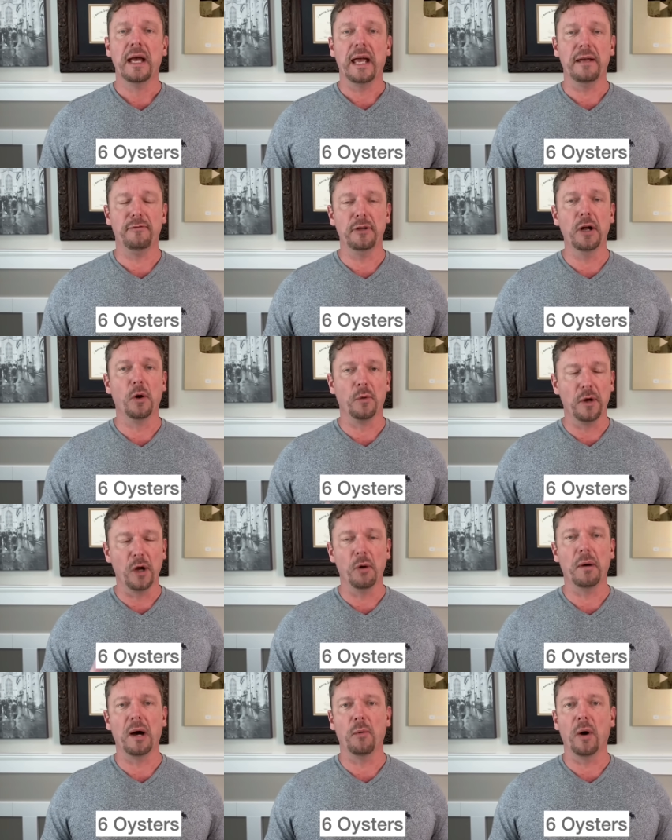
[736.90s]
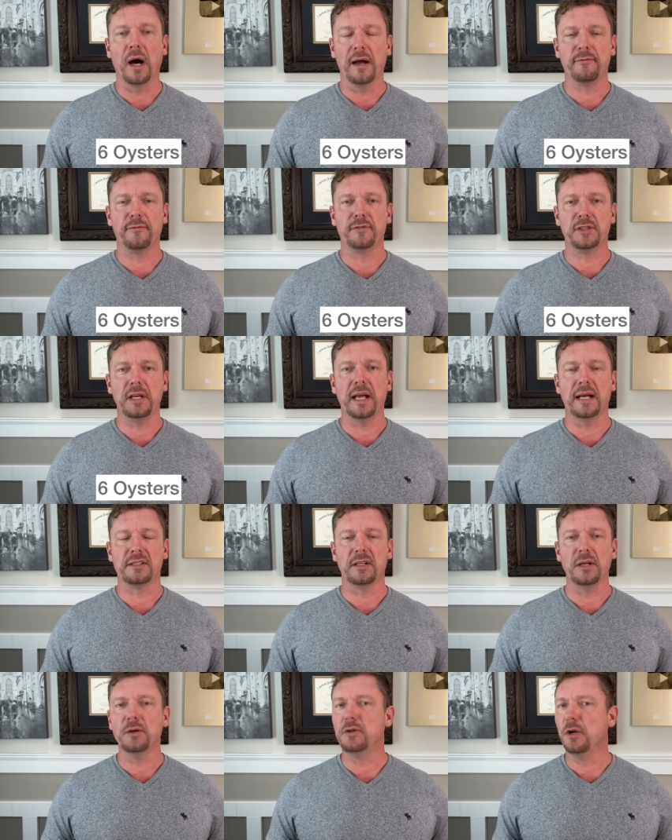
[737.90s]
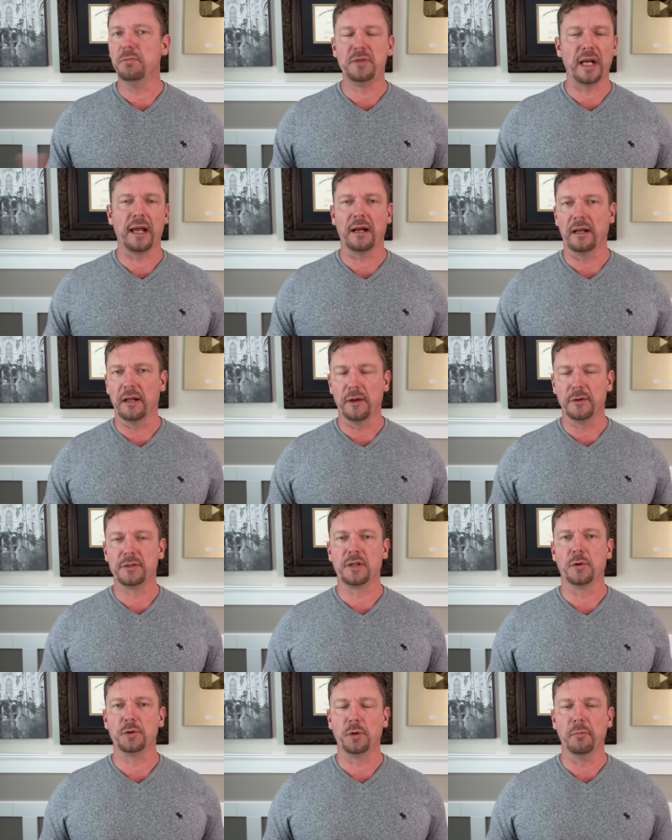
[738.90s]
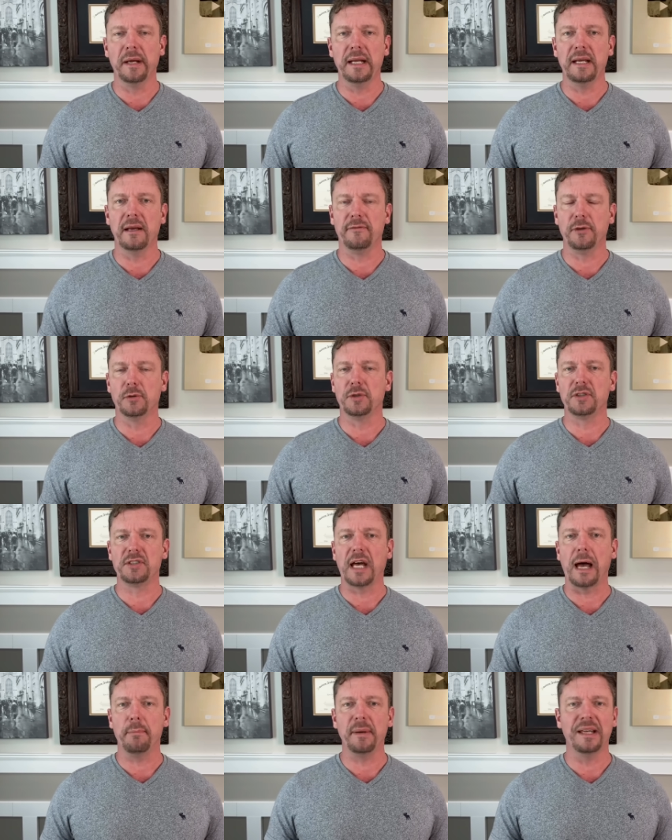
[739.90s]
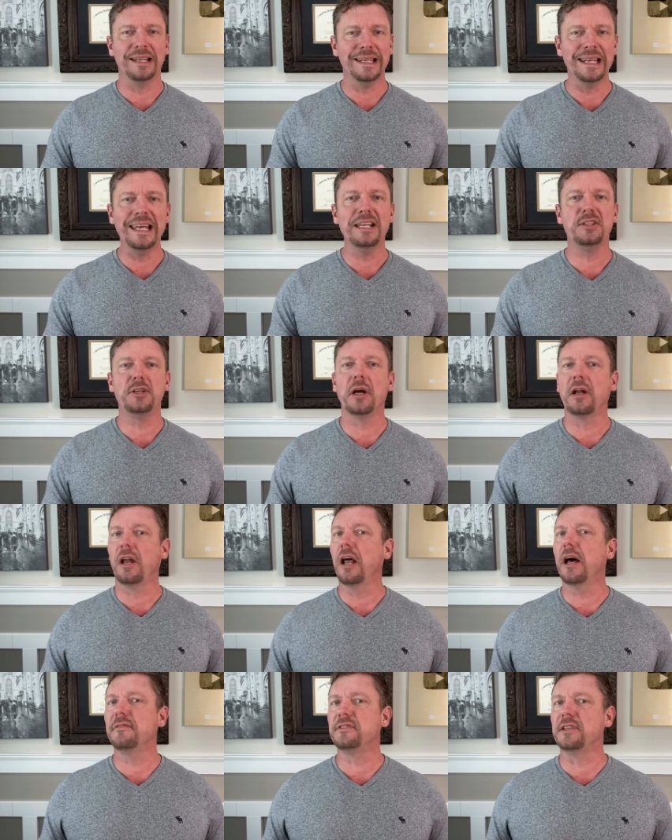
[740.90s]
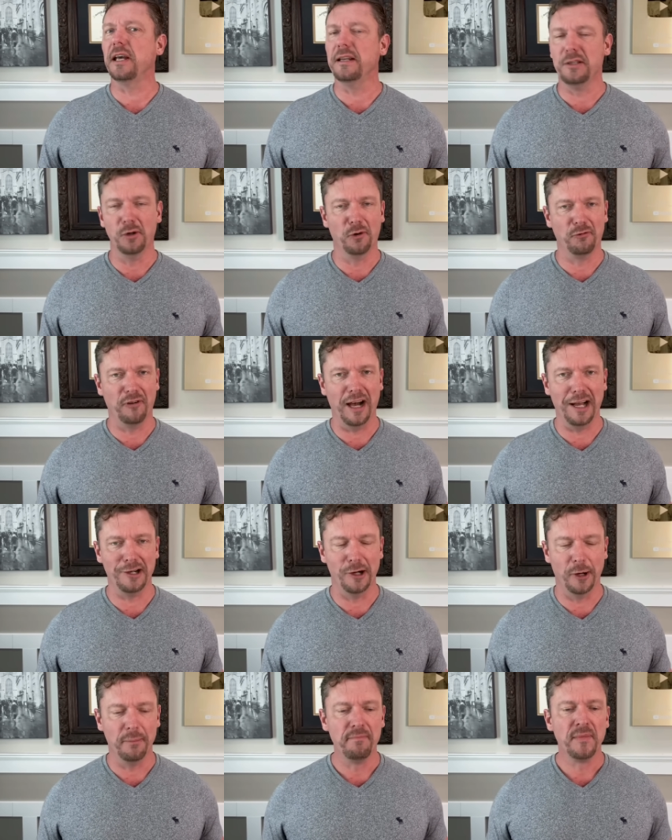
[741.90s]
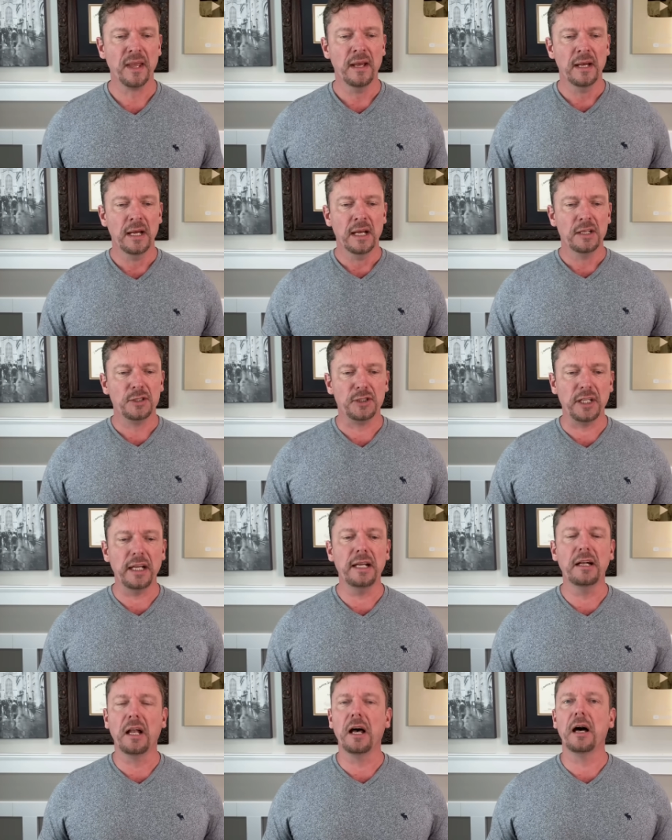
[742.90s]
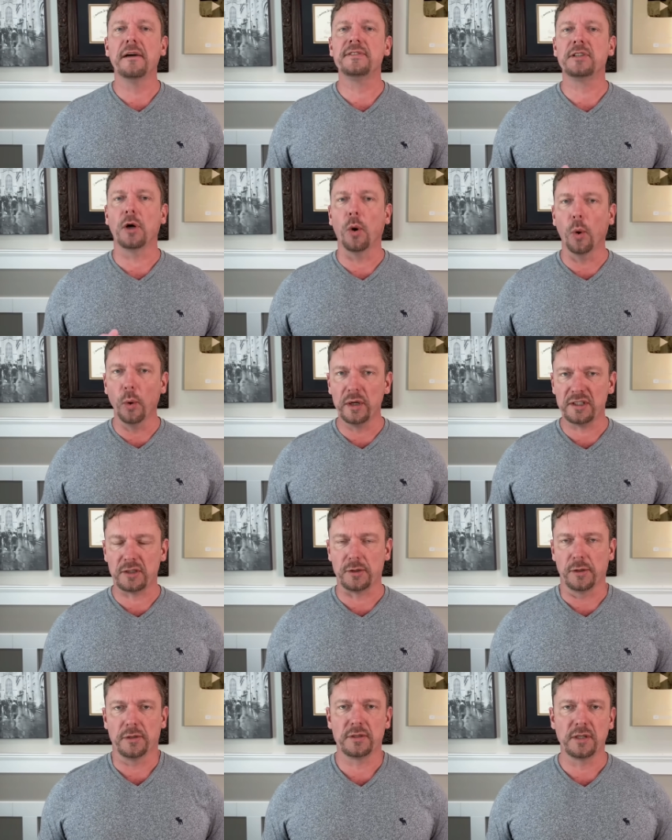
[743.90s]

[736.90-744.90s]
If you don't know my wife, she has a YouTube channel and other social media. If you'll just type in Neisha loves it, you'll find her. She loves oysters.